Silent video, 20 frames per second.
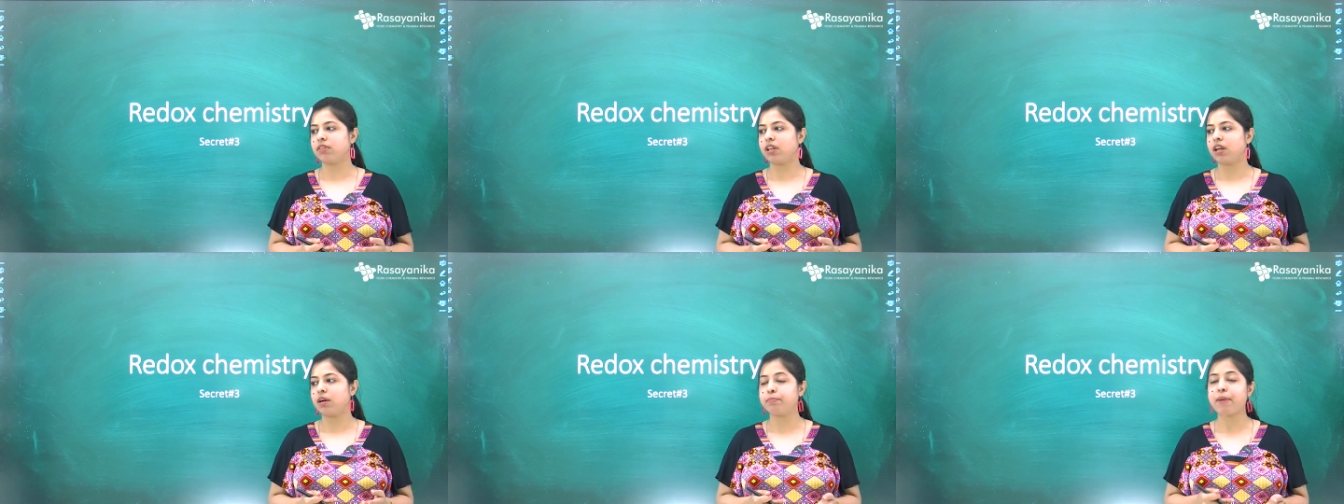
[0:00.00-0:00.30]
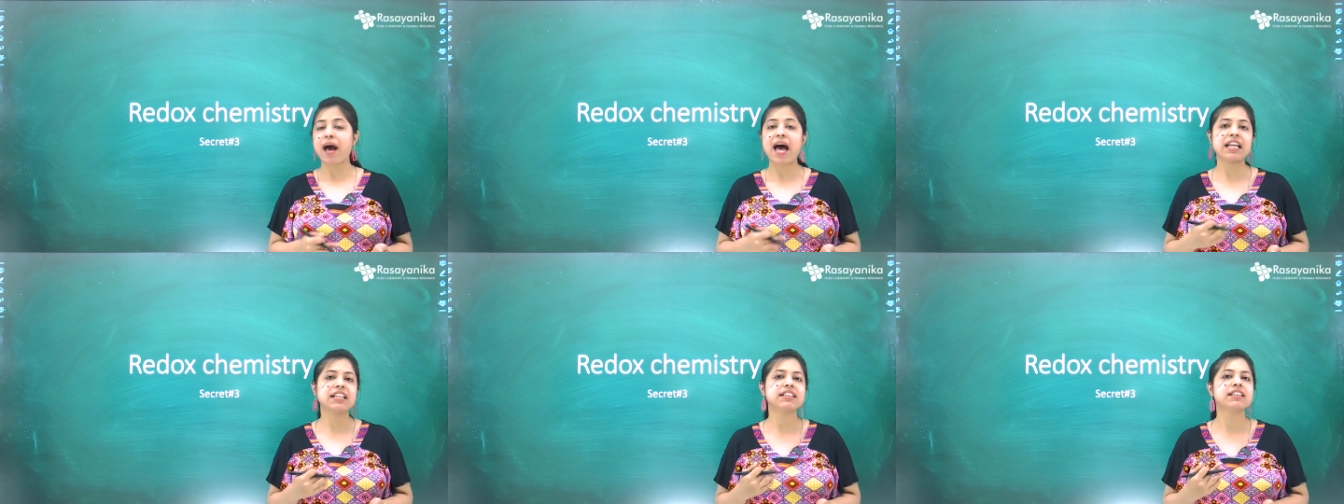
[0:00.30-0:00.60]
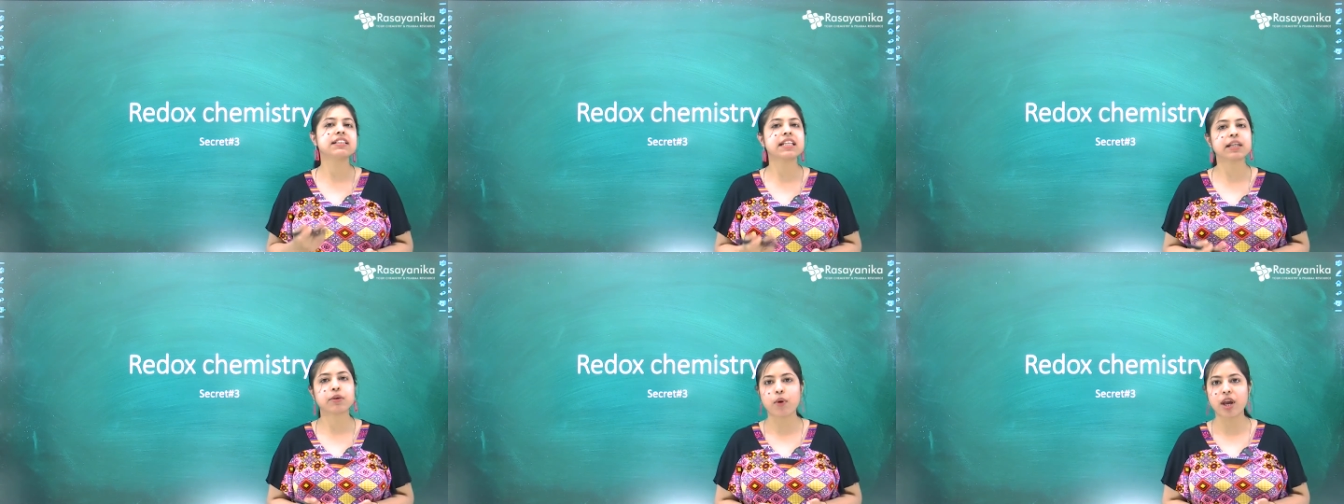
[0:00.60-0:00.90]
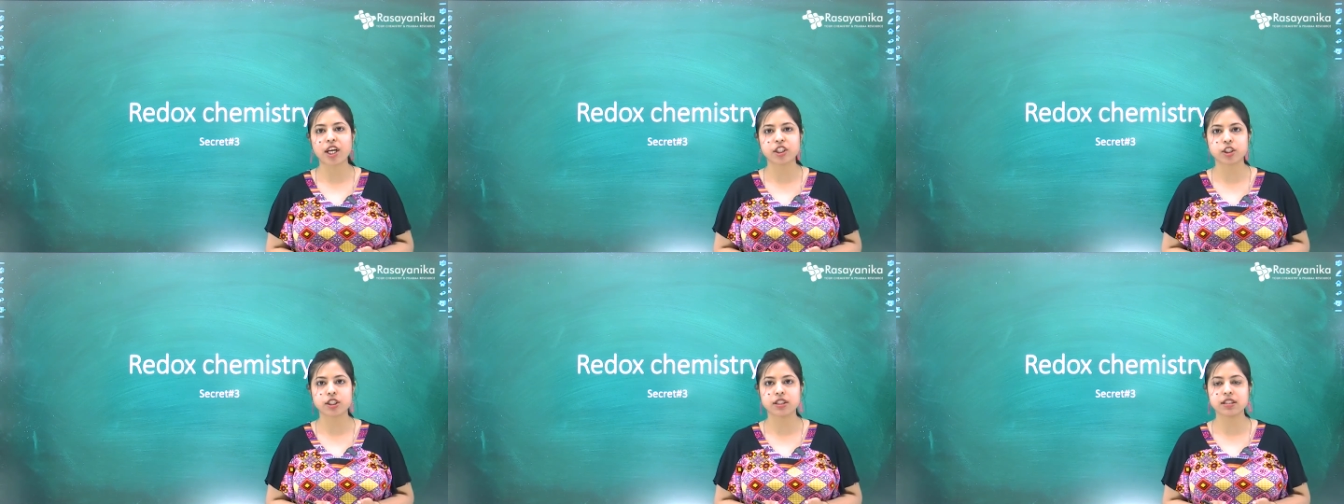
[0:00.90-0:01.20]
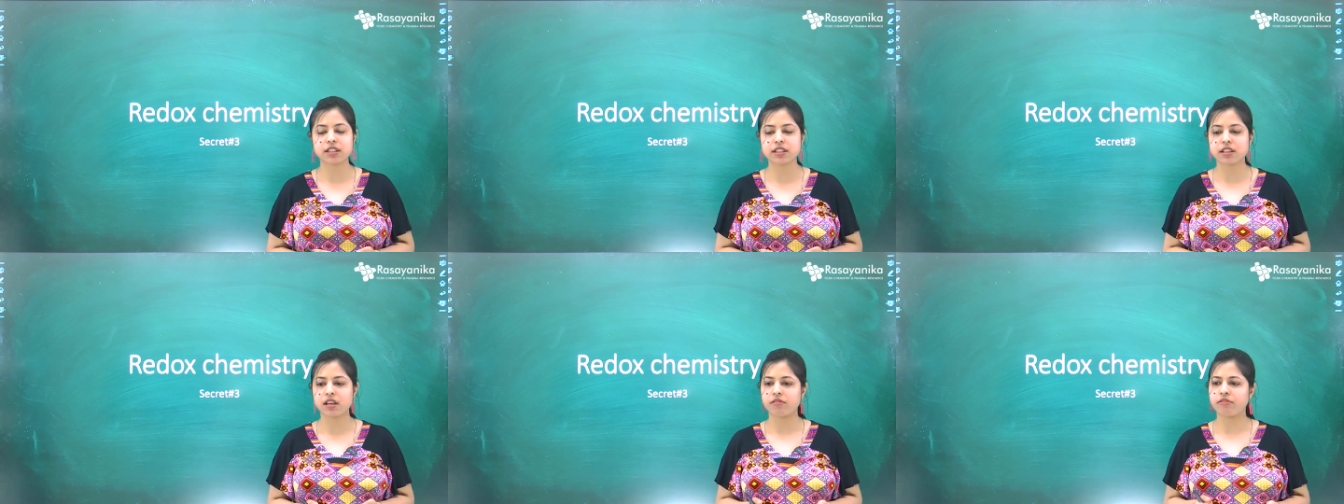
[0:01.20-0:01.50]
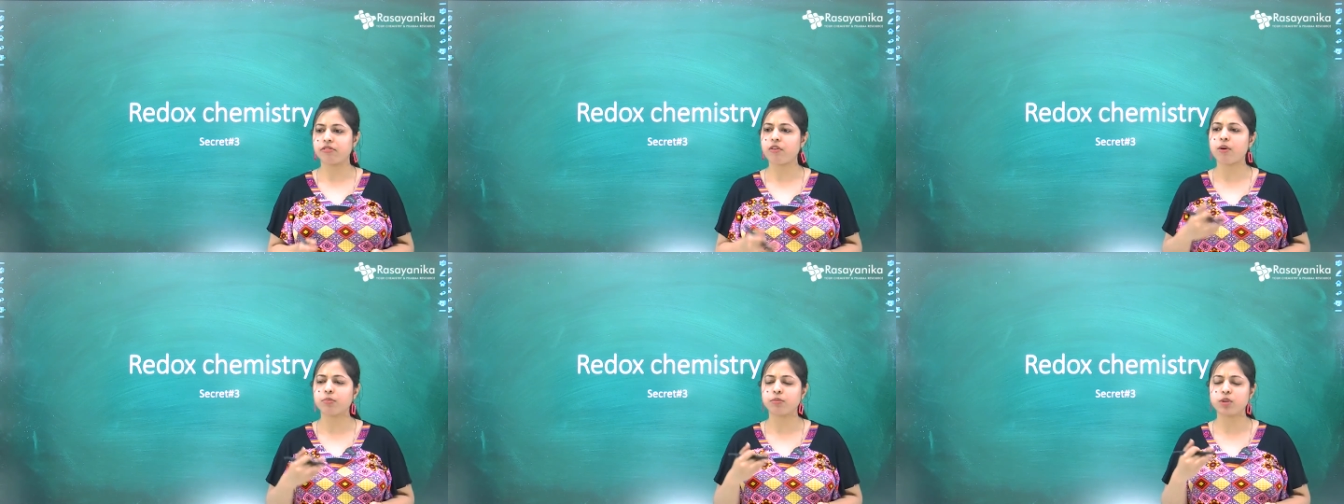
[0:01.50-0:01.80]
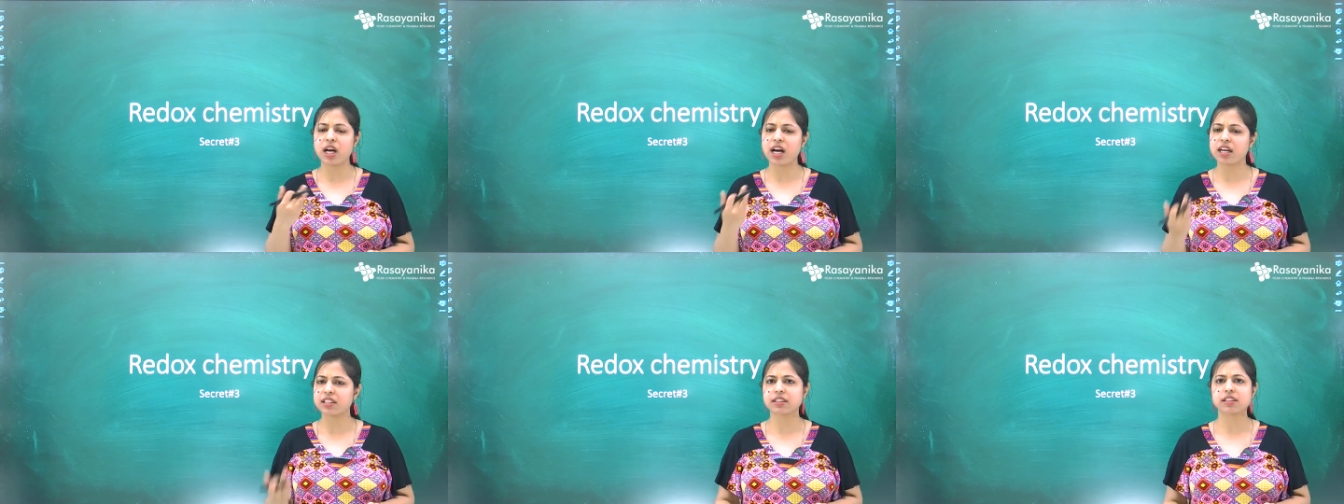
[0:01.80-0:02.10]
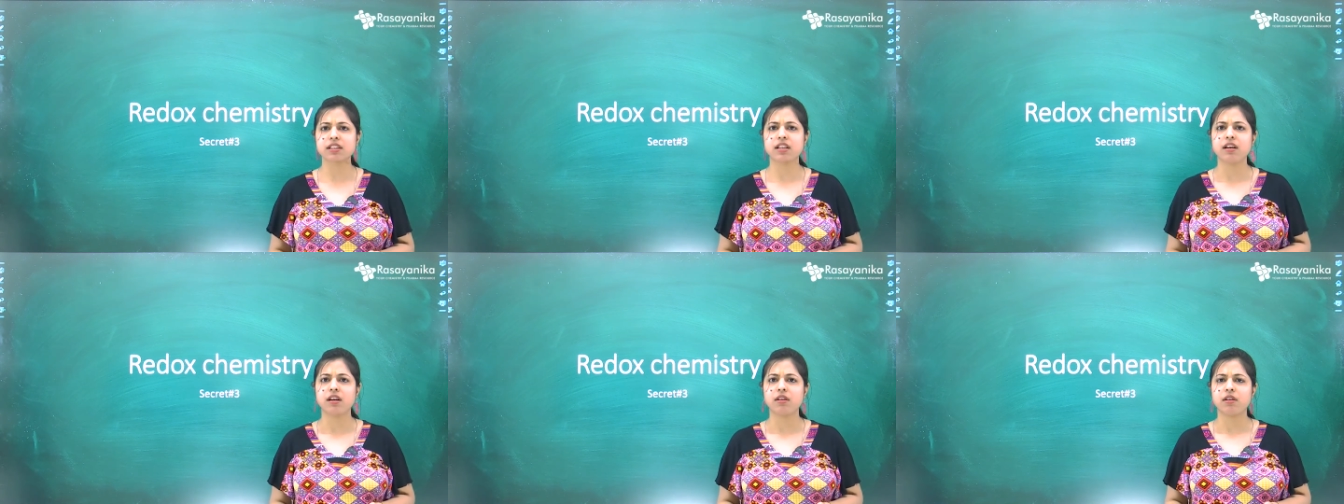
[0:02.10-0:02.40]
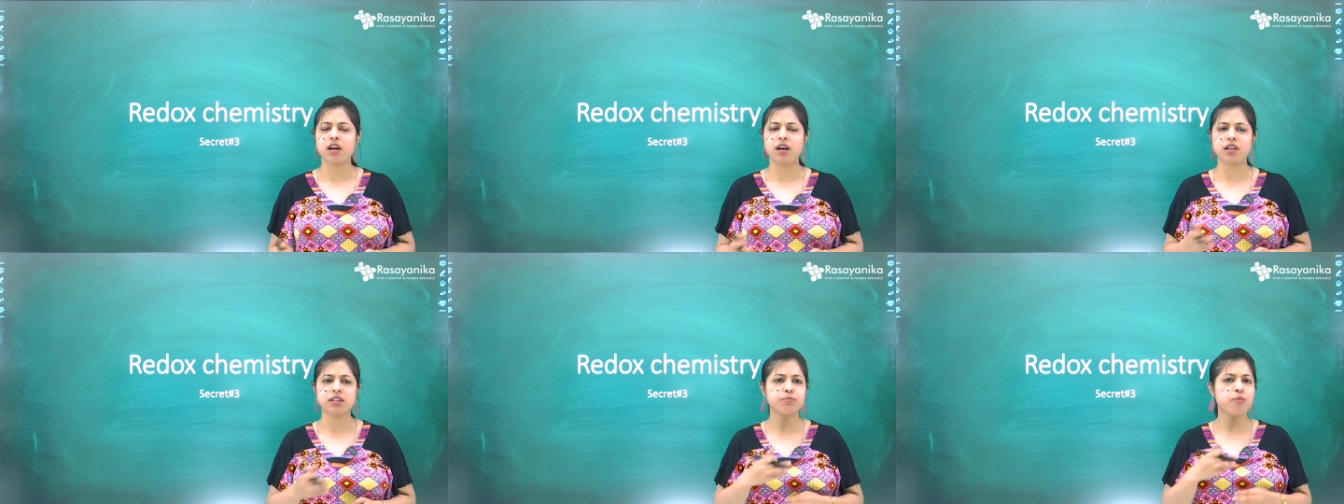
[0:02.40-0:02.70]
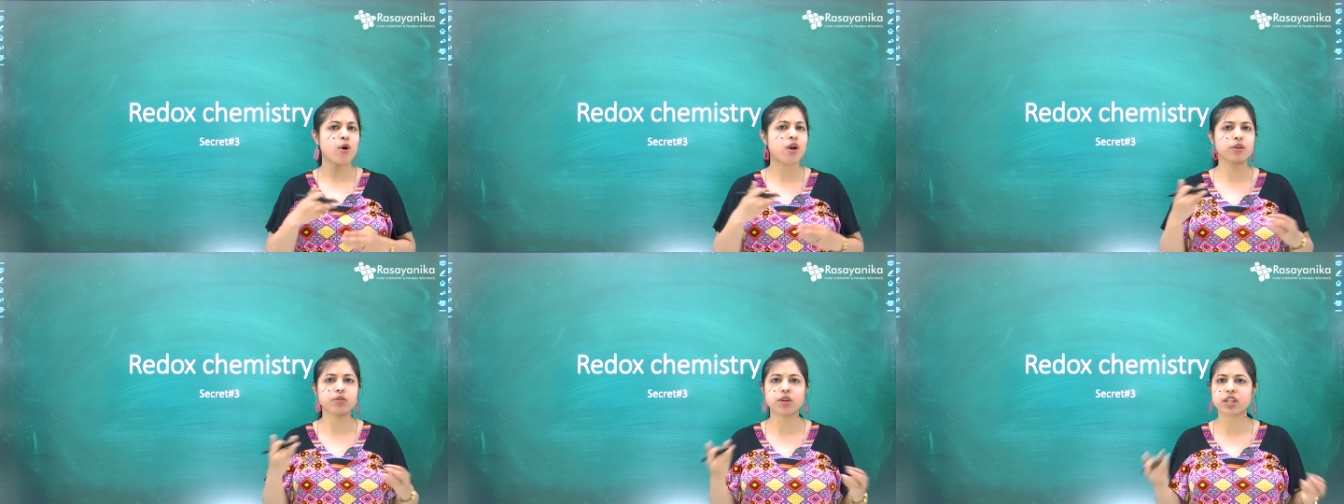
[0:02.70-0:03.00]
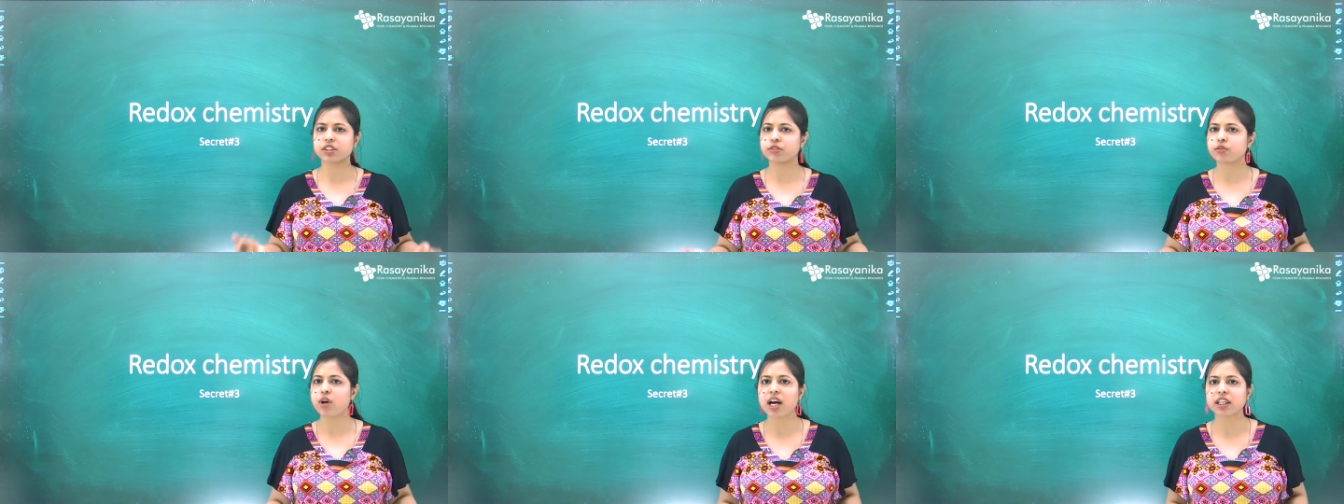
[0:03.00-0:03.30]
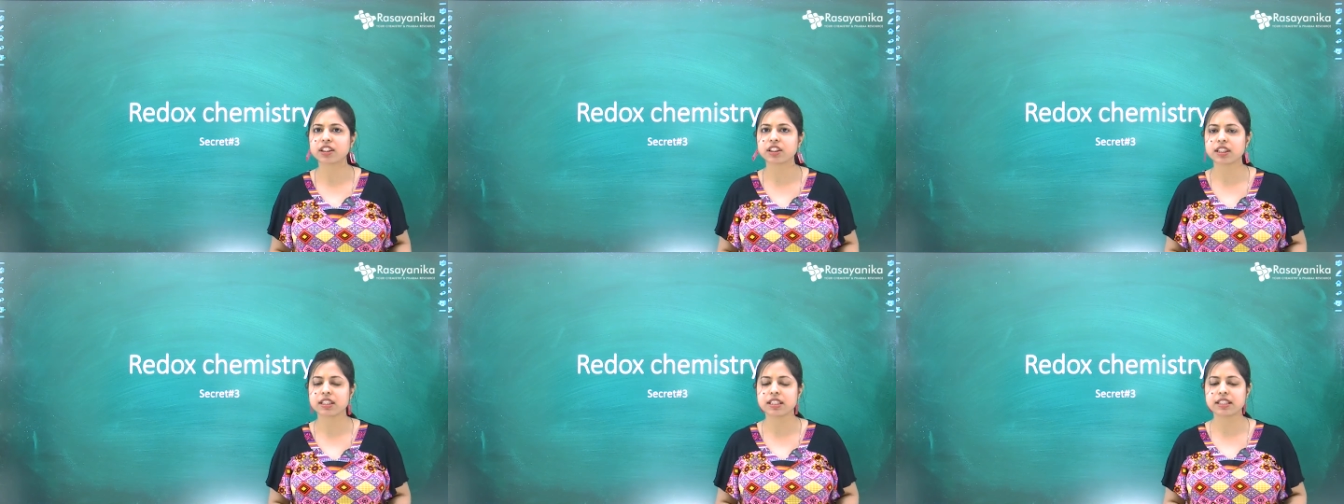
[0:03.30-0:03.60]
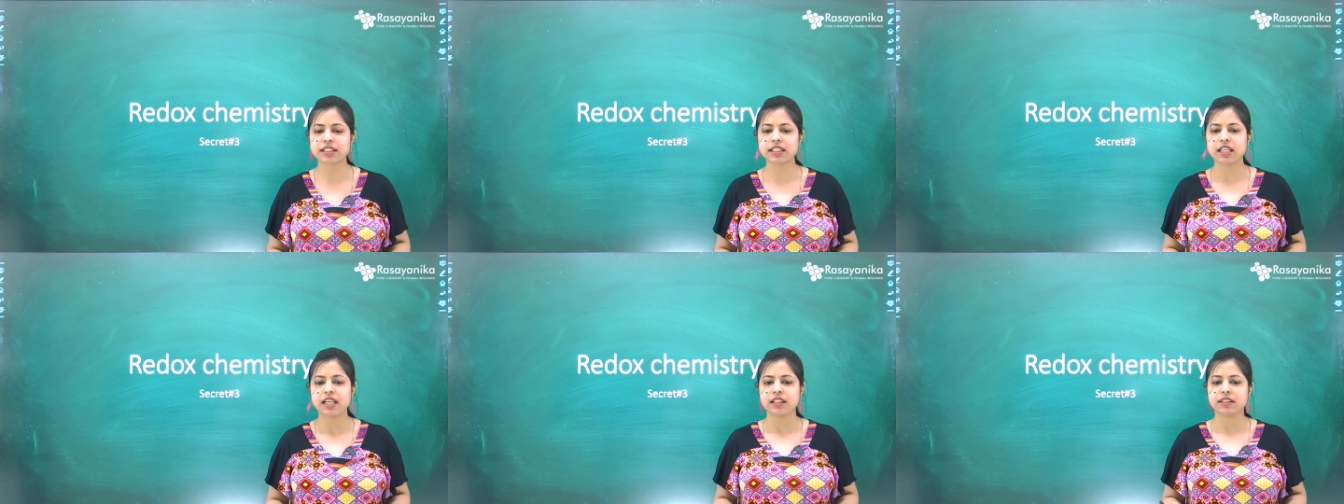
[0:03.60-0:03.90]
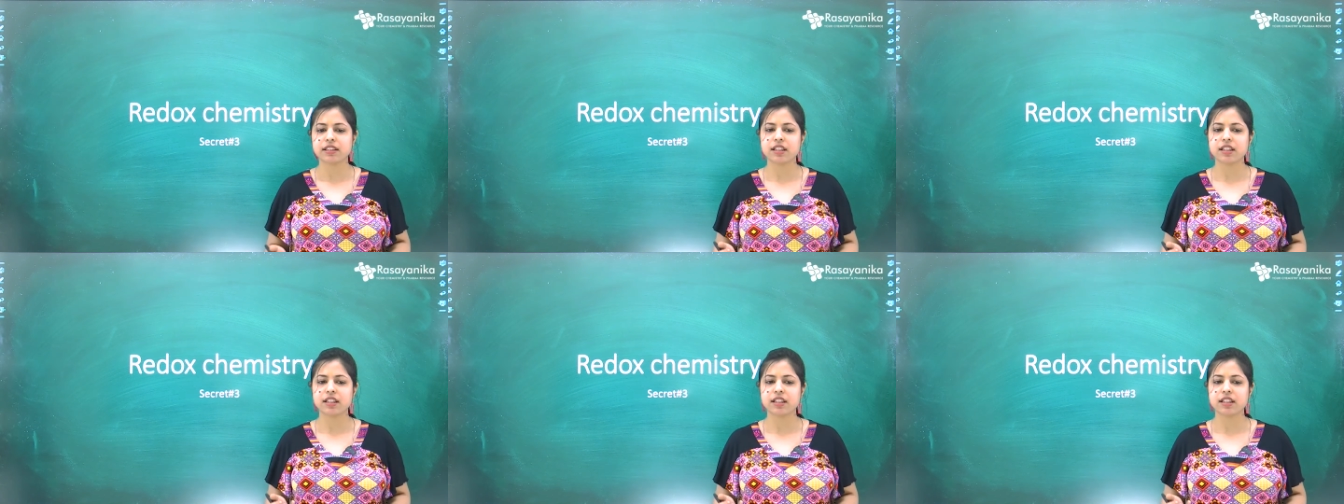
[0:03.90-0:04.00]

uh, balanced equations, formulas, uh, molecular structures.